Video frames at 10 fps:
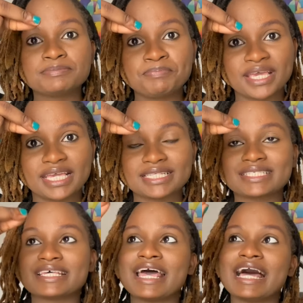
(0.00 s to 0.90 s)
pick it
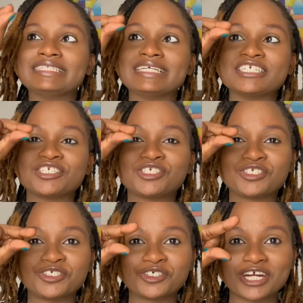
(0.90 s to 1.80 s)
and then
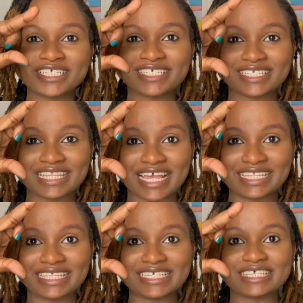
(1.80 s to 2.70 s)
stretch it like this.